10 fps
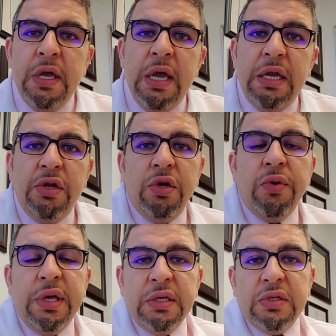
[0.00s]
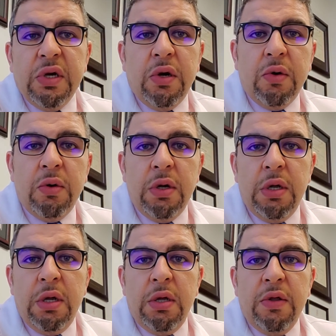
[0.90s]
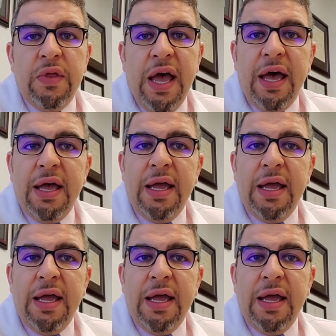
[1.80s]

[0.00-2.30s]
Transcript: In doing so, that